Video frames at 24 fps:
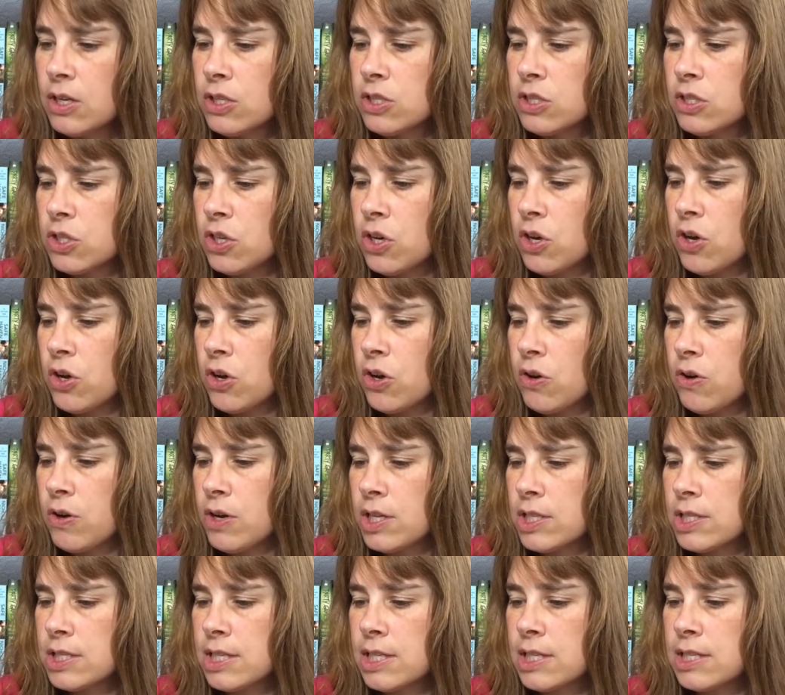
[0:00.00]
So
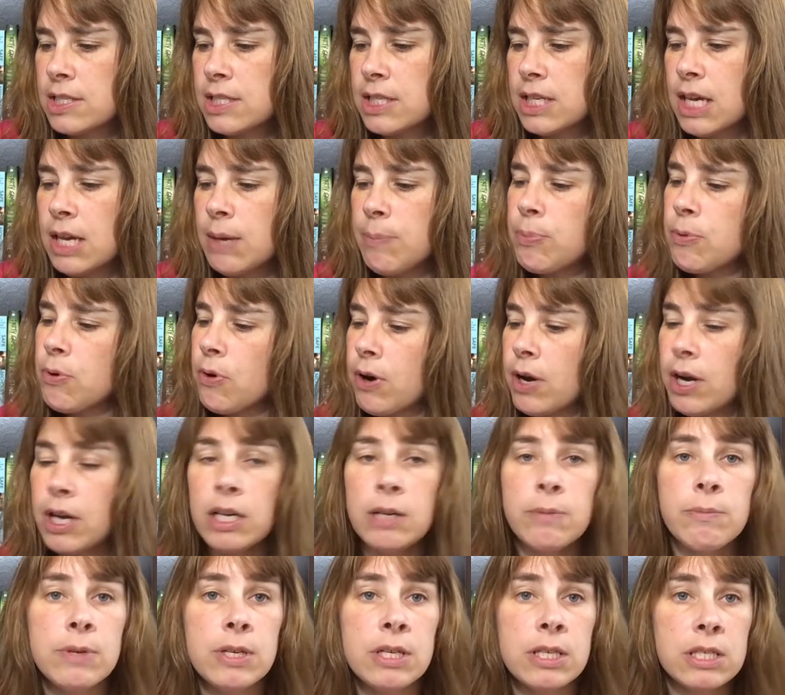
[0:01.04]
it says, keep your
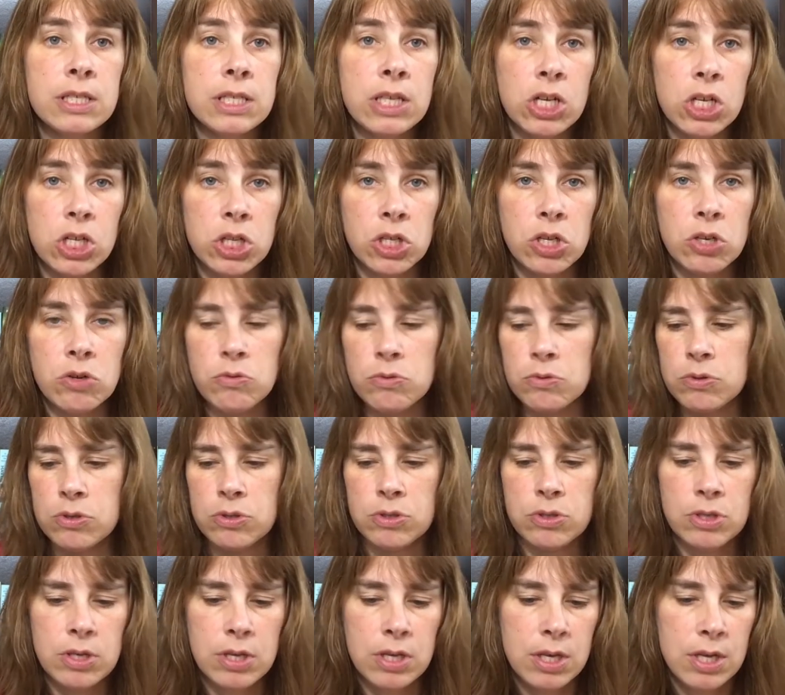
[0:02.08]
enemies
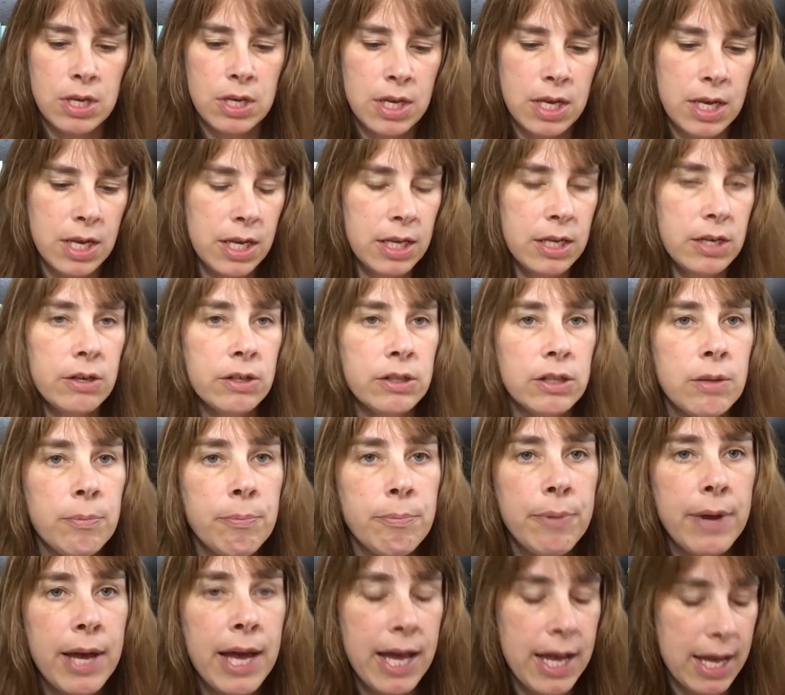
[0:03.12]
close. And on the
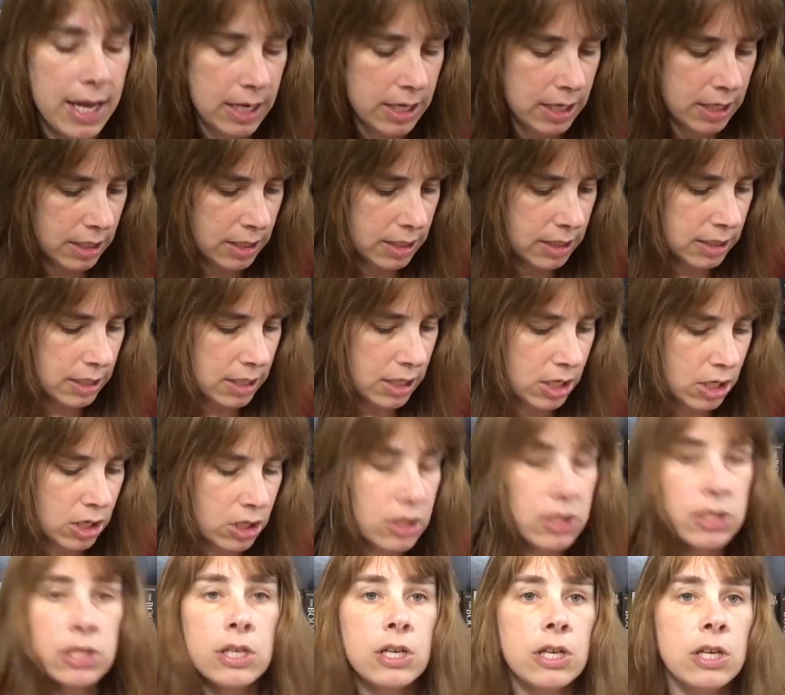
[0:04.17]
back, it
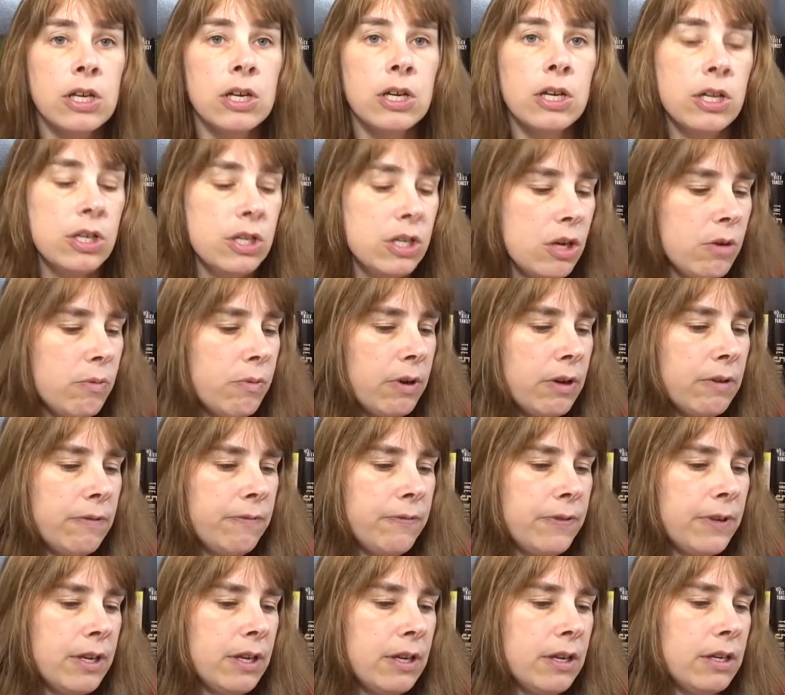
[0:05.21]
says, no one
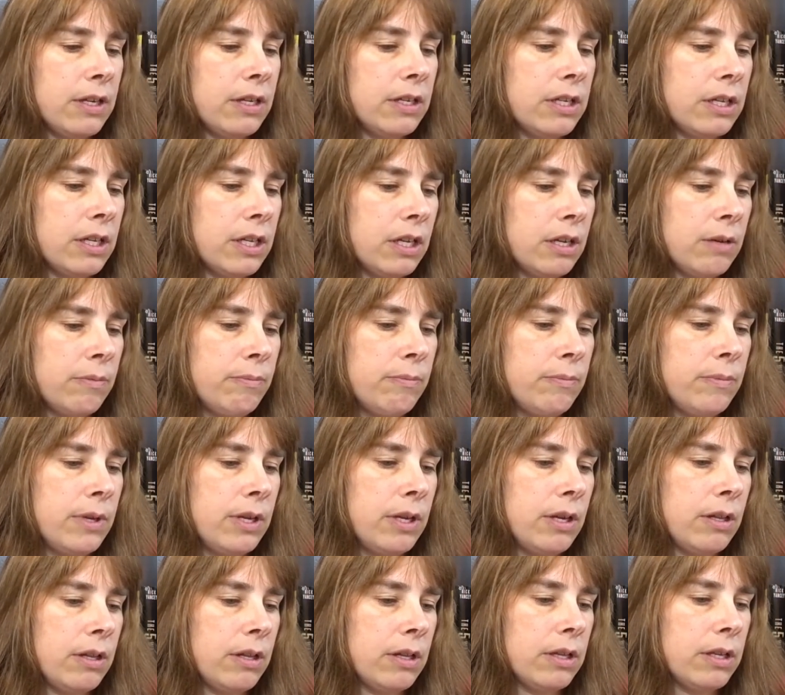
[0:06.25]
feared
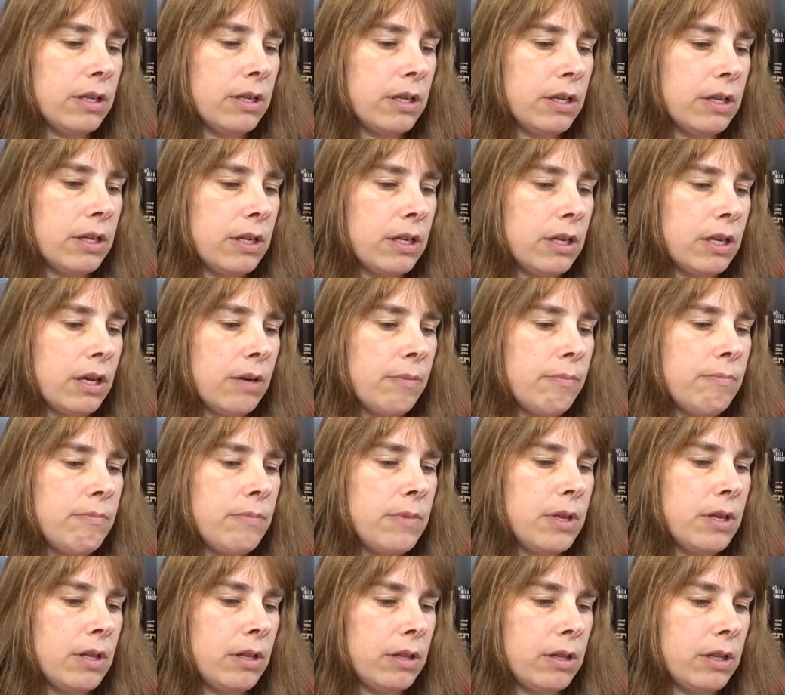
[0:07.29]
Amelia
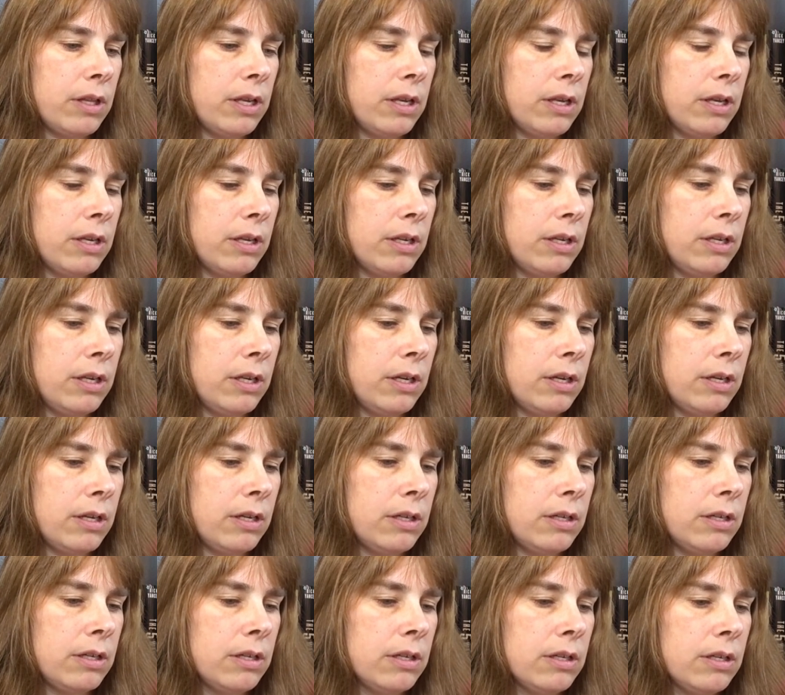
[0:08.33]
Emiliana
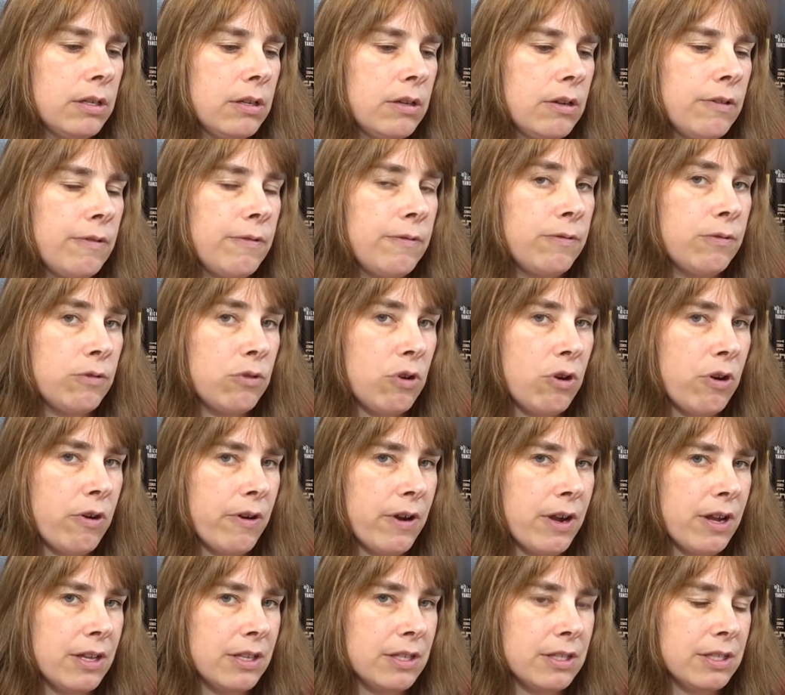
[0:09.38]
uh,
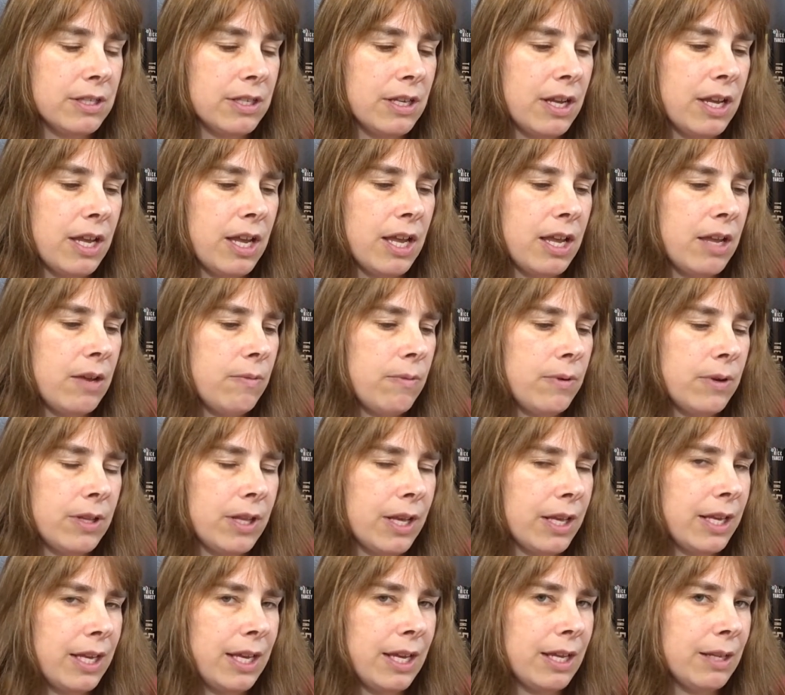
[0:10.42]
Flores, I hate when
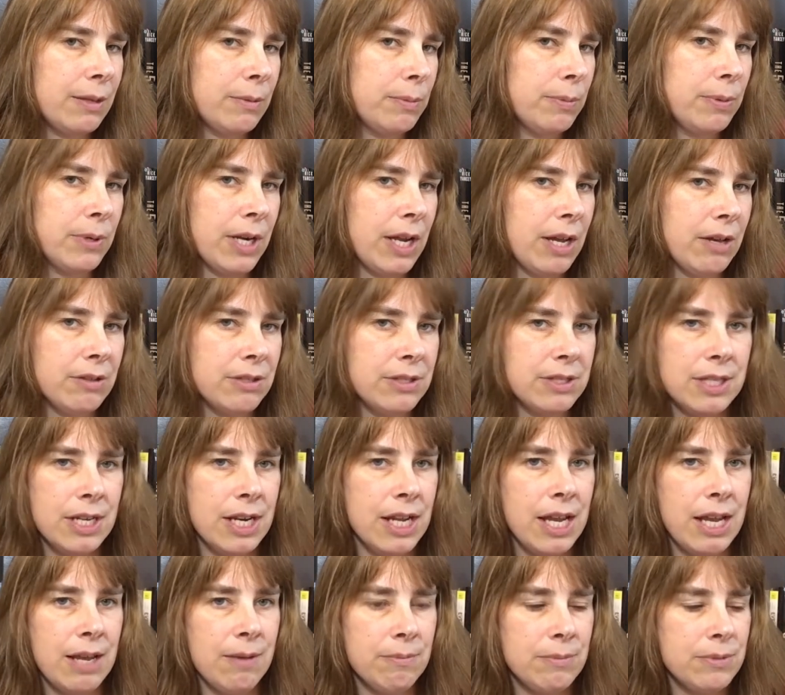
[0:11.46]
I can't pronounce the
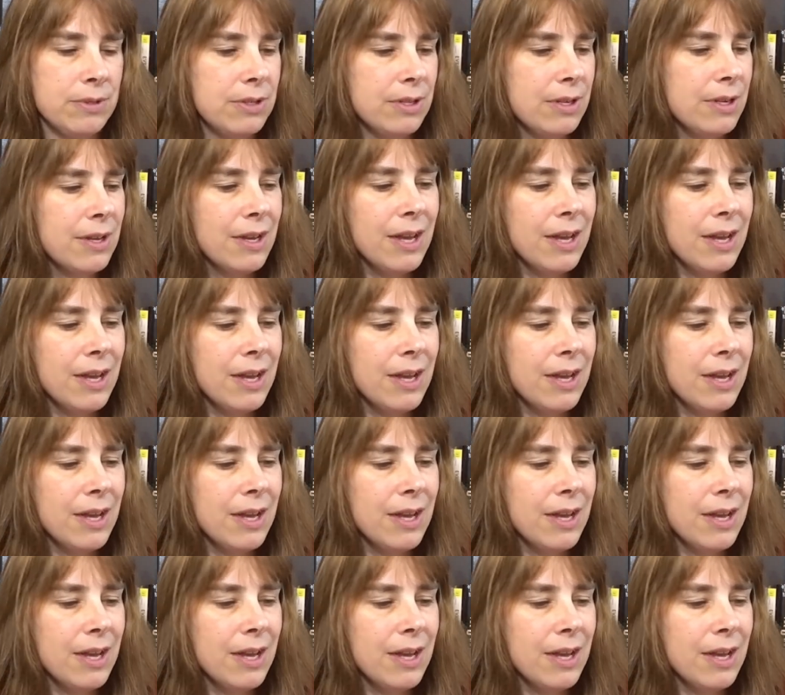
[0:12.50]
names,